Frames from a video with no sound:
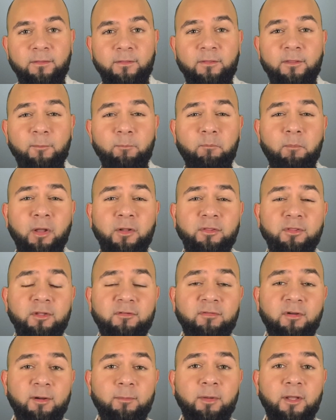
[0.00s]
The month
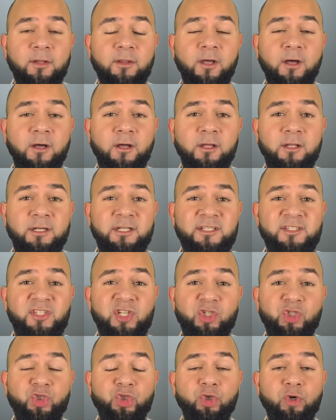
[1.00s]
of Ramadan is
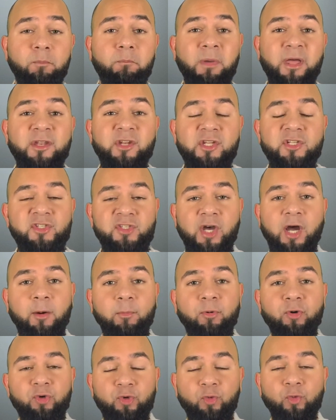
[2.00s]
a tremendous
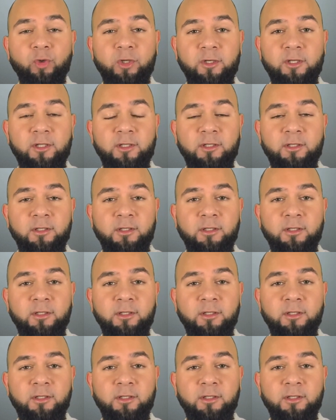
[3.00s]
opportunity.